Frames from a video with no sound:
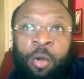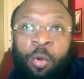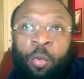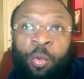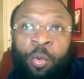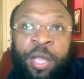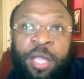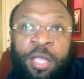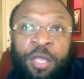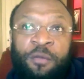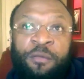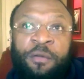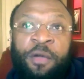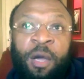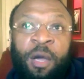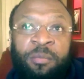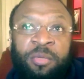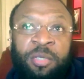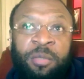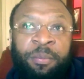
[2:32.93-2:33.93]
when you've
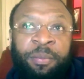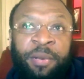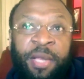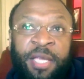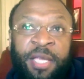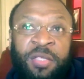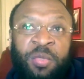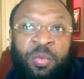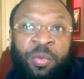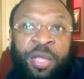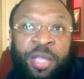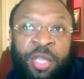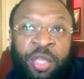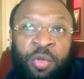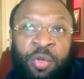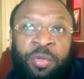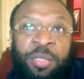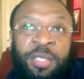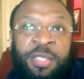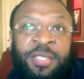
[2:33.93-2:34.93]
come to a place where
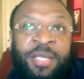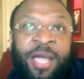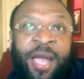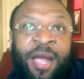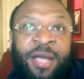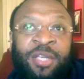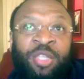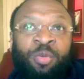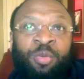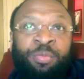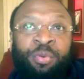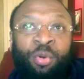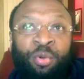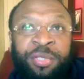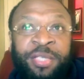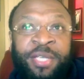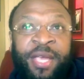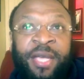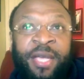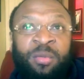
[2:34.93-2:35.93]
you desire to
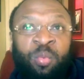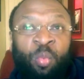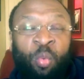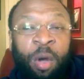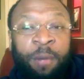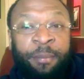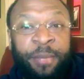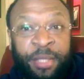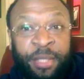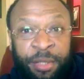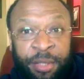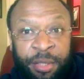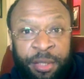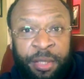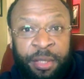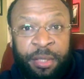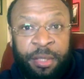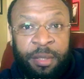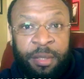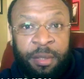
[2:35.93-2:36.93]
protect
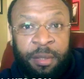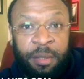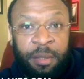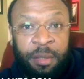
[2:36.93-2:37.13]
womanhood.